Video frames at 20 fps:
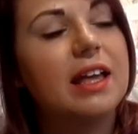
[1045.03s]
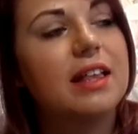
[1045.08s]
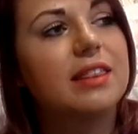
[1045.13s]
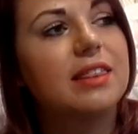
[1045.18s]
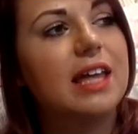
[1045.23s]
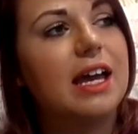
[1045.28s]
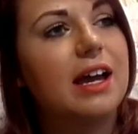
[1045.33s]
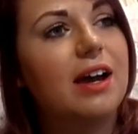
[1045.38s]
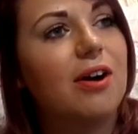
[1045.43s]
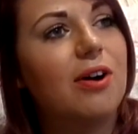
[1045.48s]

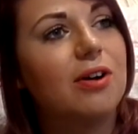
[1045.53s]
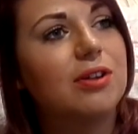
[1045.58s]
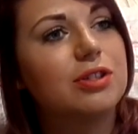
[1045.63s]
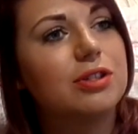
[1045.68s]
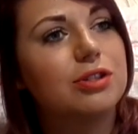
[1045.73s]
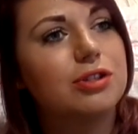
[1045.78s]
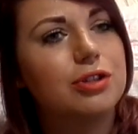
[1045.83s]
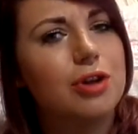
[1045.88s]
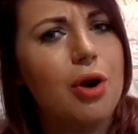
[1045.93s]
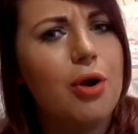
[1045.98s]
There are
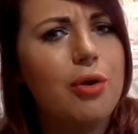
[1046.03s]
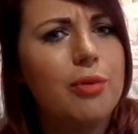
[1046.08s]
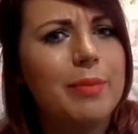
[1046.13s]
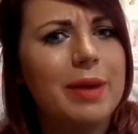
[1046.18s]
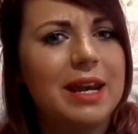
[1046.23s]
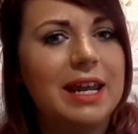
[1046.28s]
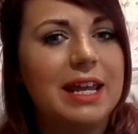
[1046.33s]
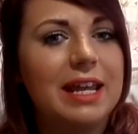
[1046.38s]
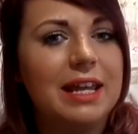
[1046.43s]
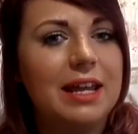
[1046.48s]
so
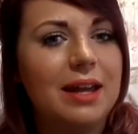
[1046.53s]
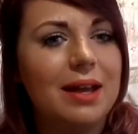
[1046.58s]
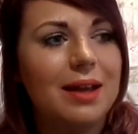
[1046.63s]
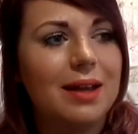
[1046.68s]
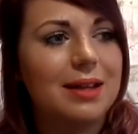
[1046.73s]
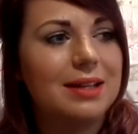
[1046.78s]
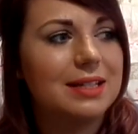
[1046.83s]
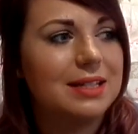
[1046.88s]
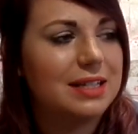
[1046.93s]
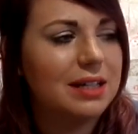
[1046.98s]
many
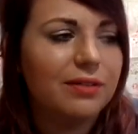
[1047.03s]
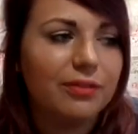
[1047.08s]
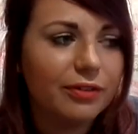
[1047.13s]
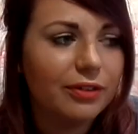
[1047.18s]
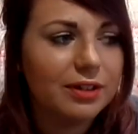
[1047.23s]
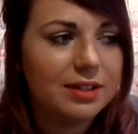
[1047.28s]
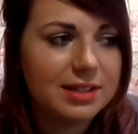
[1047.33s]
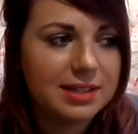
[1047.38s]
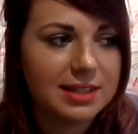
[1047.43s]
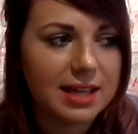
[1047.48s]

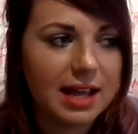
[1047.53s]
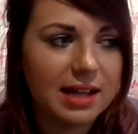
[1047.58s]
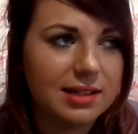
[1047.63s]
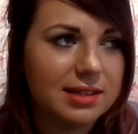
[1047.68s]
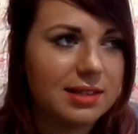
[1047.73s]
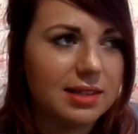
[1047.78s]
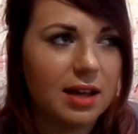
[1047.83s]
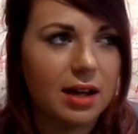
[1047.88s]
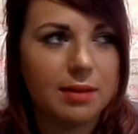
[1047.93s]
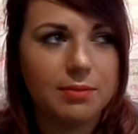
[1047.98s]
different scents
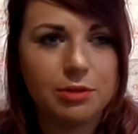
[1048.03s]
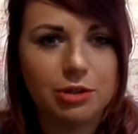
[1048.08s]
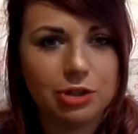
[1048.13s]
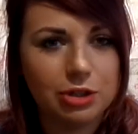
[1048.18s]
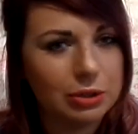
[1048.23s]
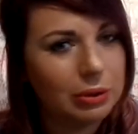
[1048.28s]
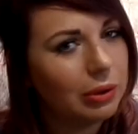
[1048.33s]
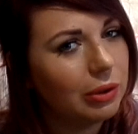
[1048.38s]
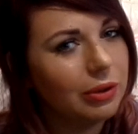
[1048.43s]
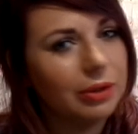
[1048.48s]
that I'm
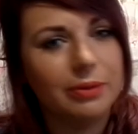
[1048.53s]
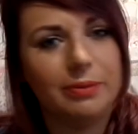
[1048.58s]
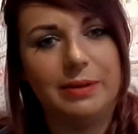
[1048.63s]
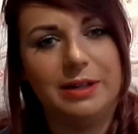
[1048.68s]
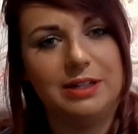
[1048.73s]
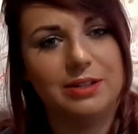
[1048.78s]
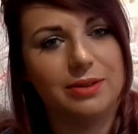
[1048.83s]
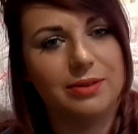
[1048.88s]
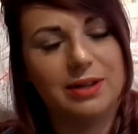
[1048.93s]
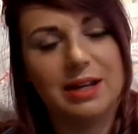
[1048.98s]
sure that we
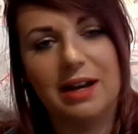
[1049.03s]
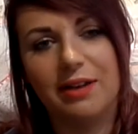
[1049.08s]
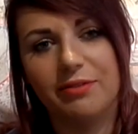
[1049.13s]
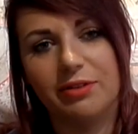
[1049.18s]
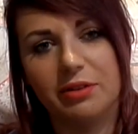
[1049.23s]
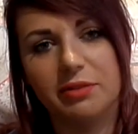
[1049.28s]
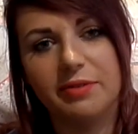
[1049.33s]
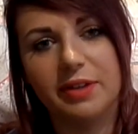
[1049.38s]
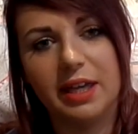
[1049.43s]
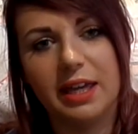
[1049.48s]
don't have
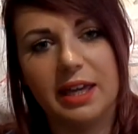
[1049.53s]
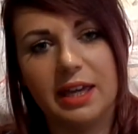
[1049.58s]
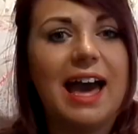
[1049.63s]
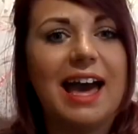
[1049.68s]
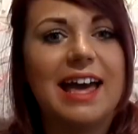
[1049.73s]
over here.